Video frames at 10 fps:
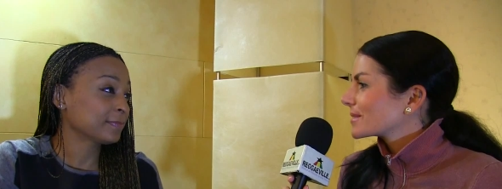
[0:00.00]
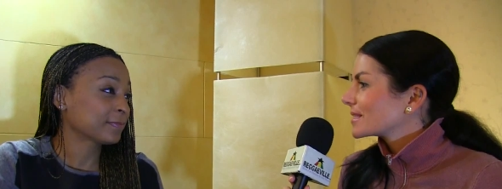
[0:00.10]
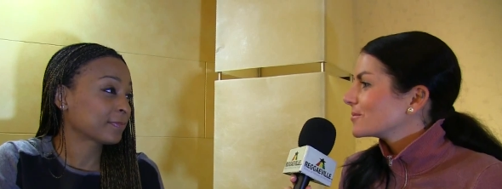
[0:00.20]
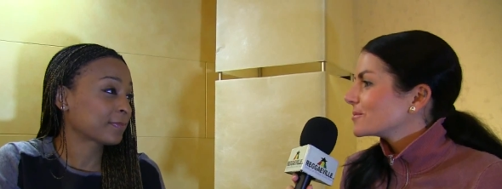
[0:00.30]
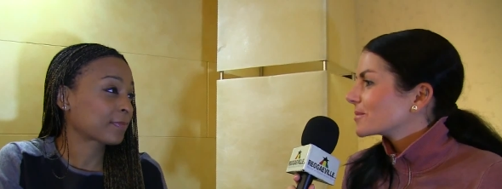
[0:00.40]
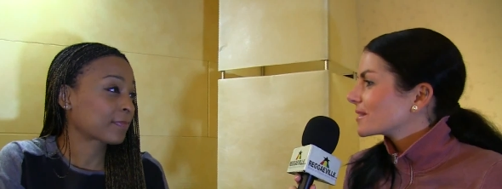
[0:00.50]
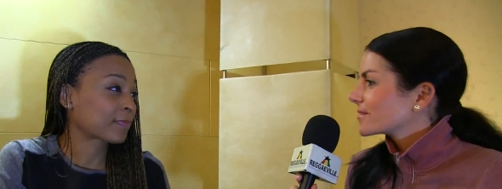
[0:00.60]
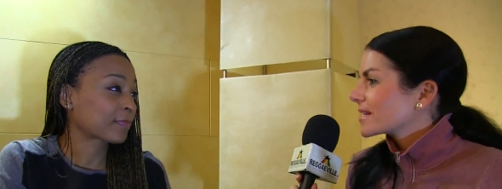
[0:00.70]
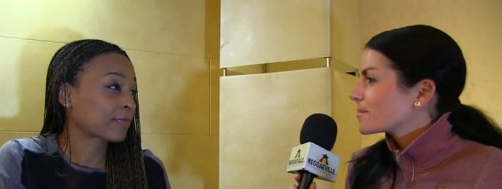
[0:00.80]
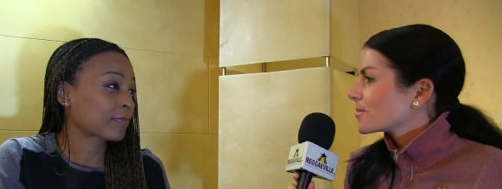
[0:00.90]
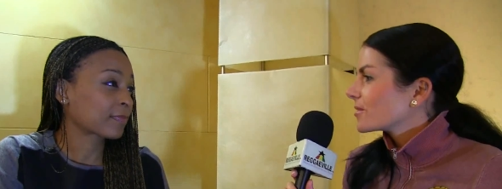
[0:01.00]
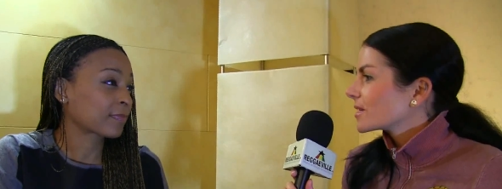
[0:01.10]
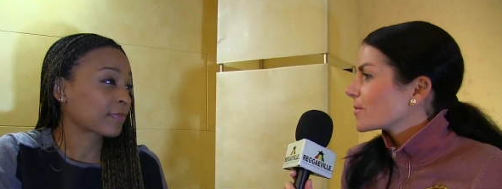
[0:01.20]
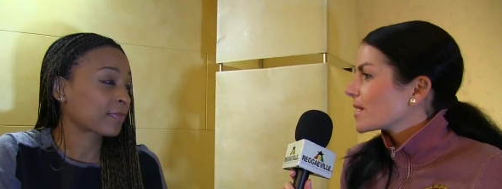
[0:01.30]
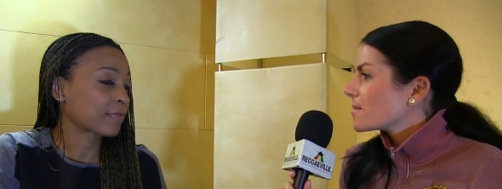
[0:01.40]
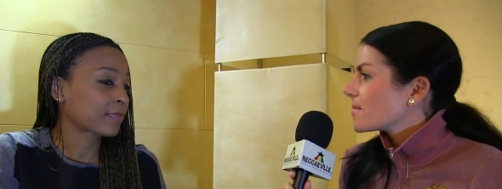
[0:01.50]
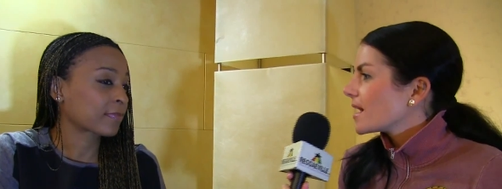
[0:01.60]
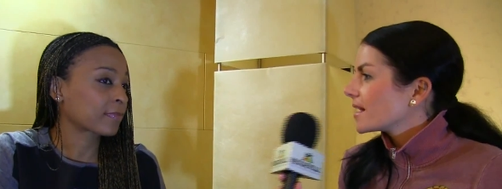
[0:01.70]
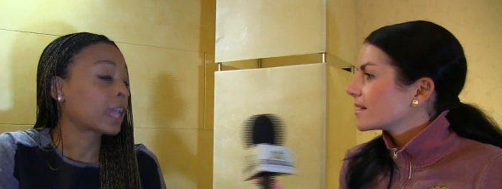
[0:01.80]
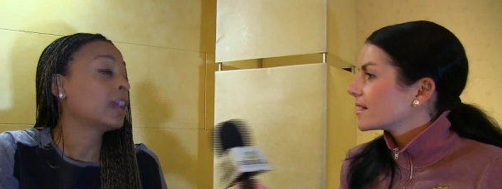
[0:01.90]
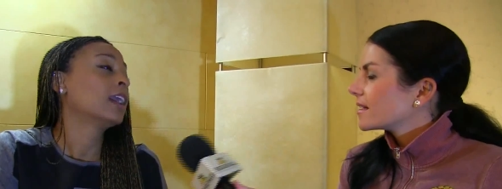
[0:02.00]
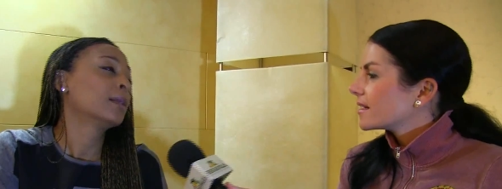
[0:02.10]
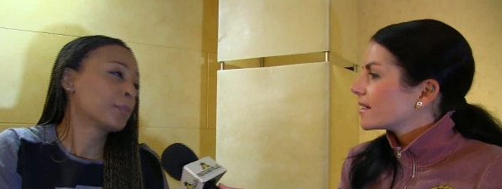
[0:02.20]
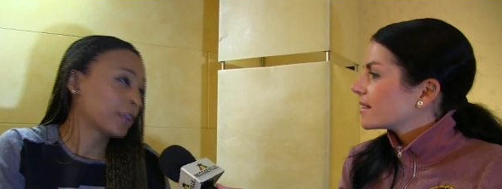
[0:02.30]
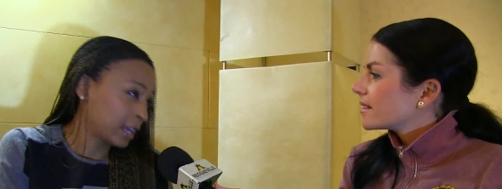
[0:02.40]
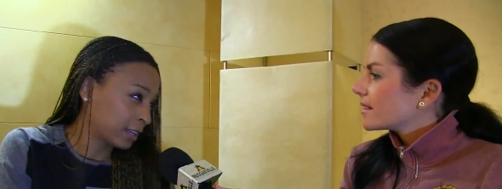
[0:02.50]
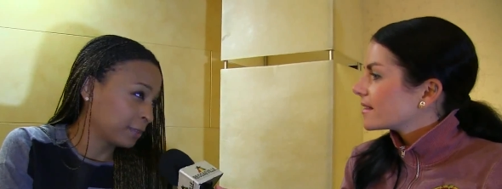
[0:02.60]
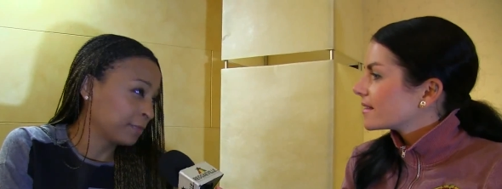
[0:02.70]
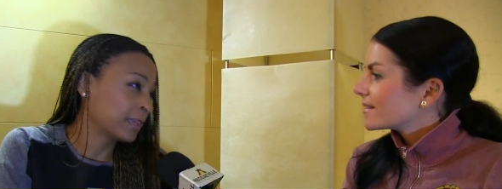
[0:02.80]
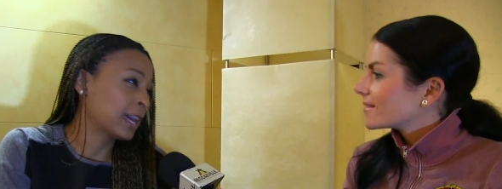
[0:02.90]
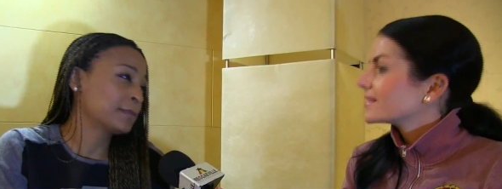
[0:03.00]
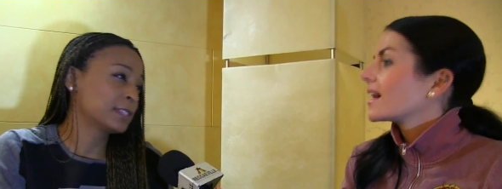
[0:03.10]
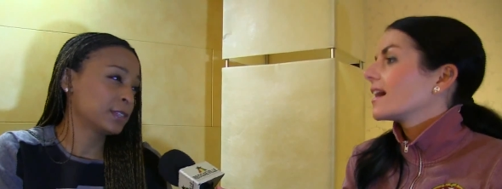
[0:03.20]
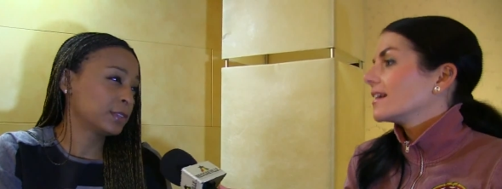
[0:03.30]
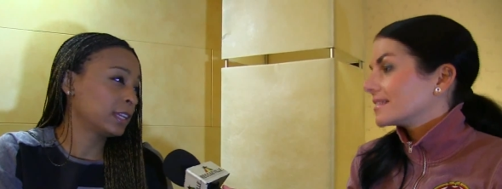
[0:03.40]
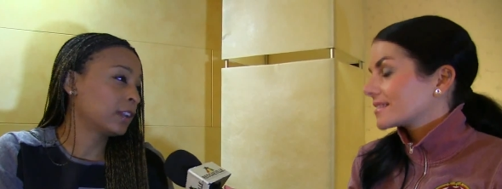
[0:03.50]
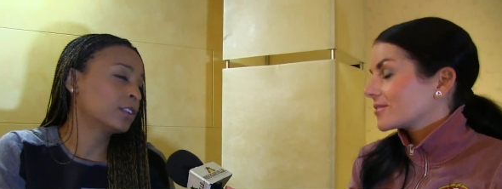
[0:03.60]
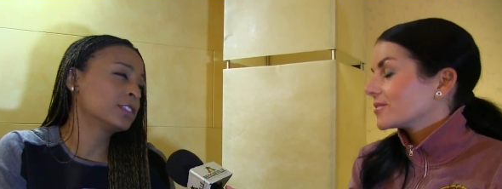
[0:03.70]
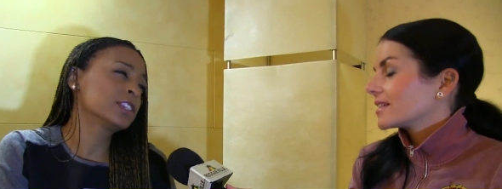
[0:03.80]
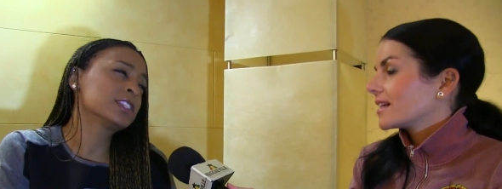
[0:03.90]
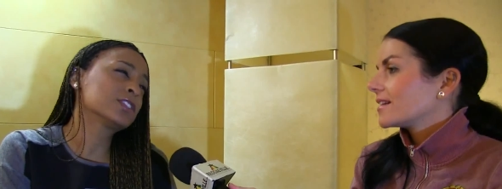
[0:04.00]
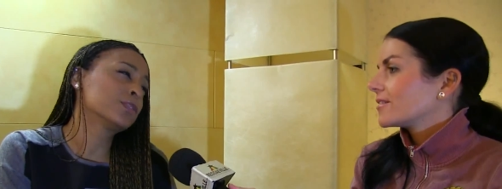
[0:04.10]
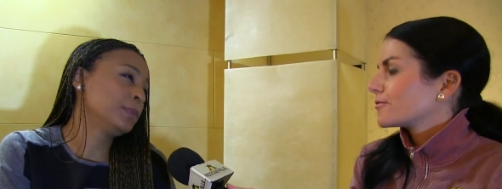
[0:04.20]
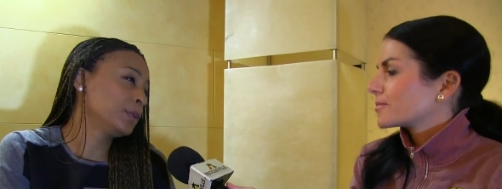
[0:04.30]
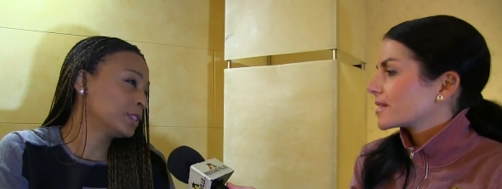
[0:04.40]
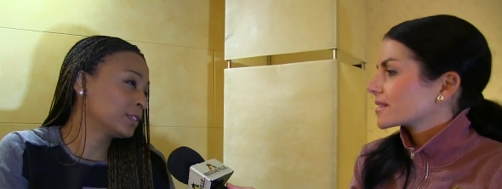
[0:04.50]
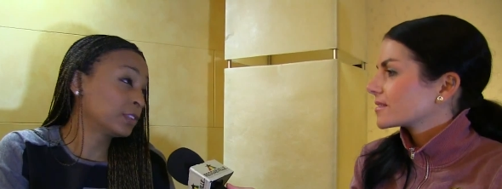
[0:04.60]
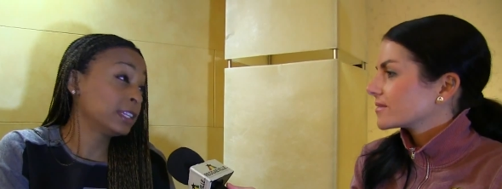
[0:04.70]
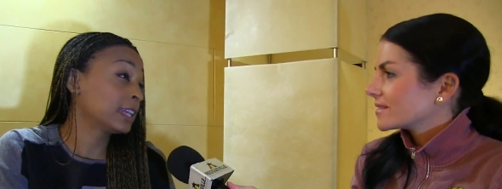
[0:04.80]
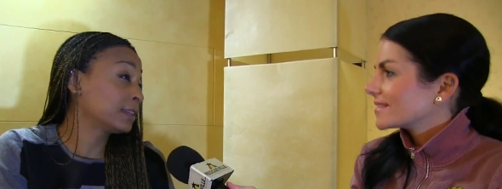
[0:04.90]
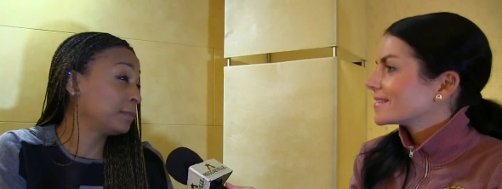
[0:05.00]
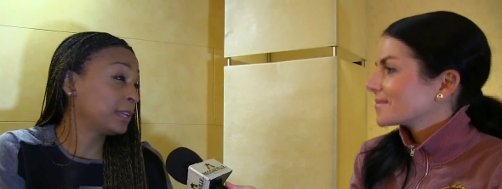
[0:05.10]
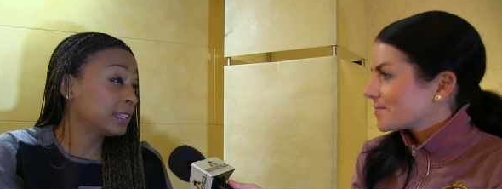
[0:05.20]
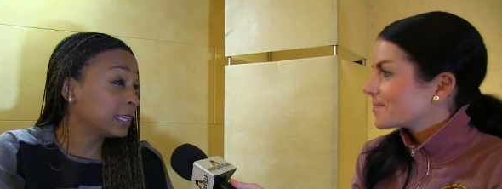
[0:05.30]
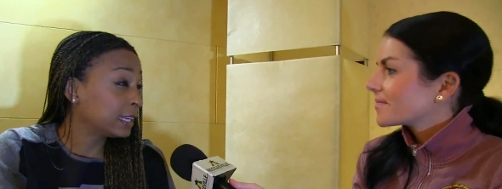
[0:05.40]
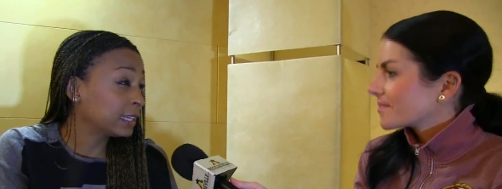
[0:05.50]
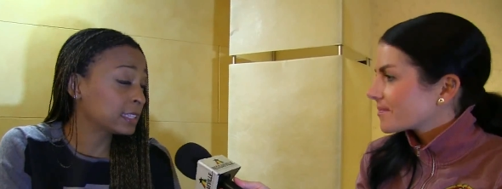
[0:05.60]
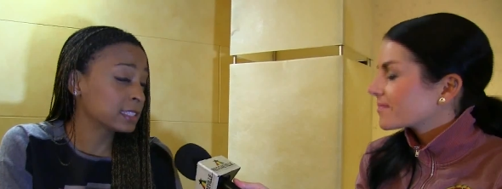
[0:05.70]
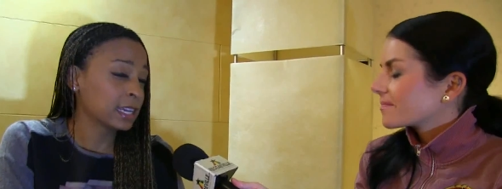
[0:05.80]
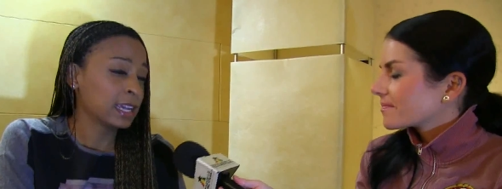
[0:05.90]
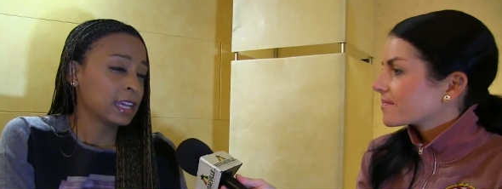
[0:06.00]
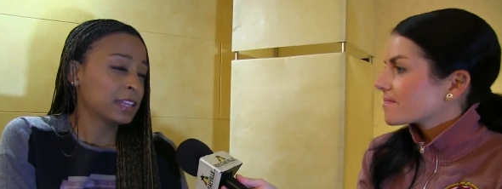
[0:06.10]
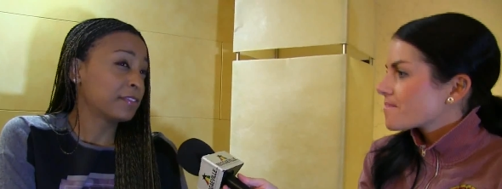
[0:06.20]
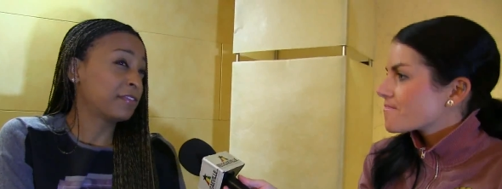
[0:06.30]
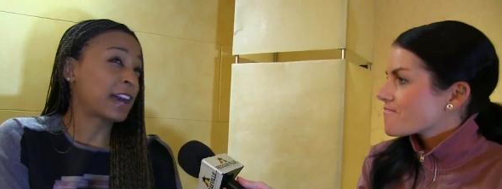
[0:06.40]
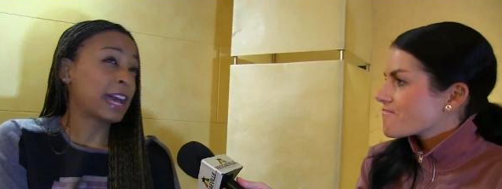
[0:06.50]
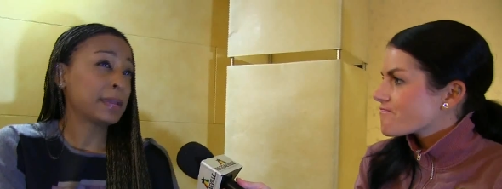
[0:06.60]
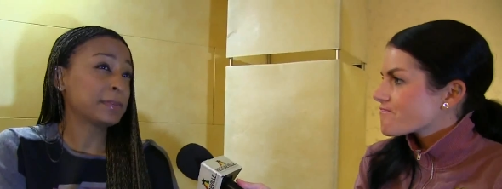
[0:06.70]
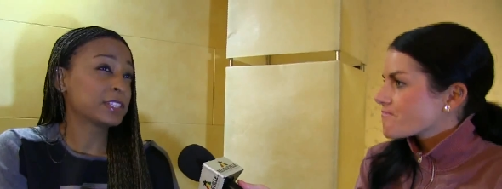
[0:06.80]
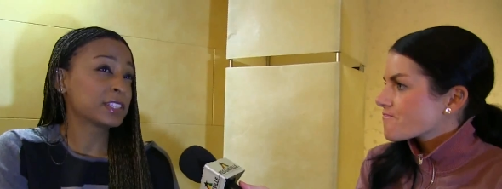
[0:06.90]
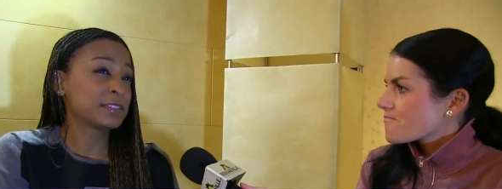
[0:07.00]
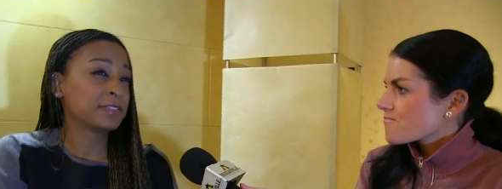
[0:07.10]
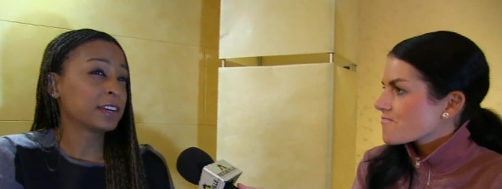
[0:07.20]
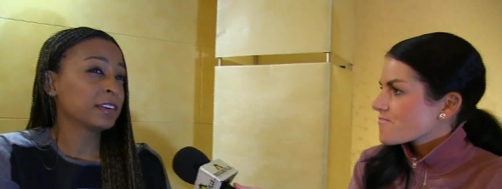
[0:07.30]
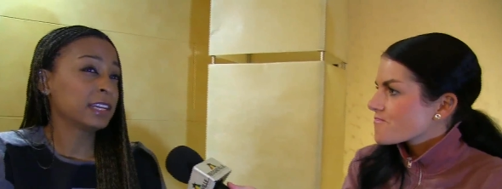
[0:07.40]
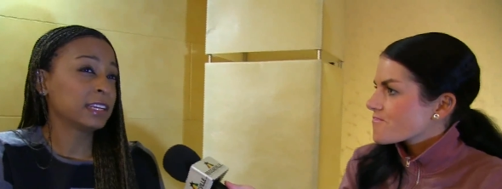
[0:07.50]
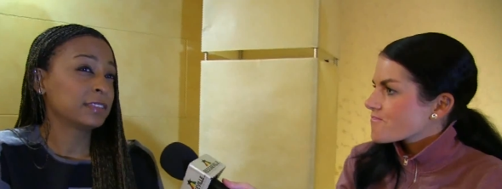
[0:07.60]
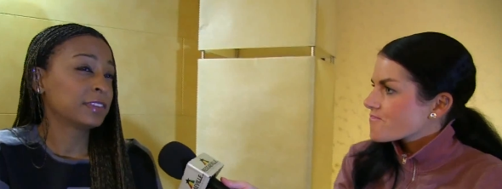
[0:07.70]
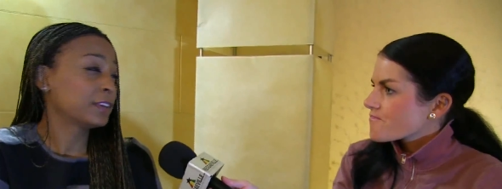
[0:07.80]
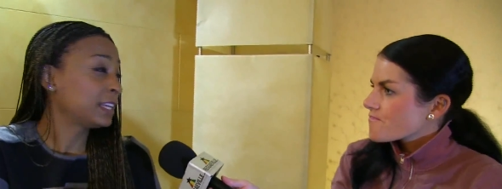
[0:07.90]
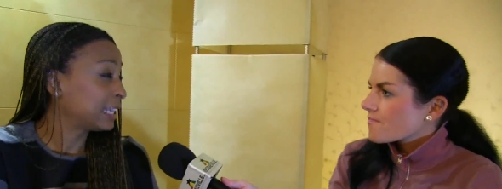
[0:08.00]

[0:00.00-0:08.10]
Speaker 1: where you
Speaker 2: were really blown away by?
Speaker 1: Prague absolutely. Oh, just so beautiful. Yeah, the buildings, the vibe is just very, very